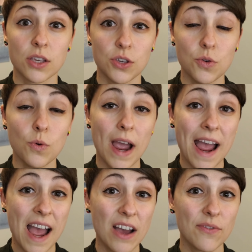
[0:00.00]
you
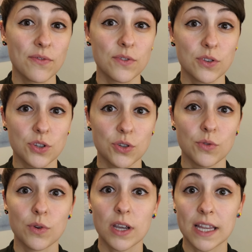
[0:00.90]
have
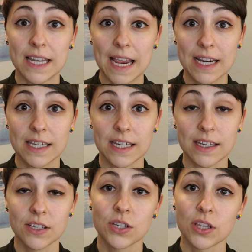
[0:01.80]
to connect
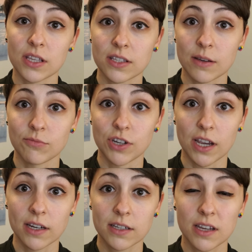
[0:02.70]
it to the
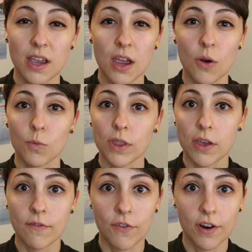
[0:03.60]
subject with
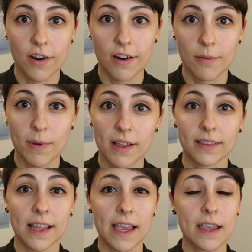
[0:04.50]
a verb
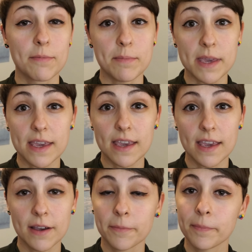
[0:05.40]
like
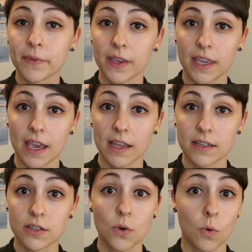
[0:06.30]
be,
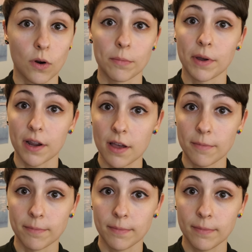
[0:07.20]
get, or
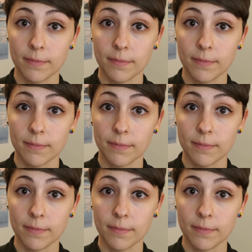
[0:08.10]
become.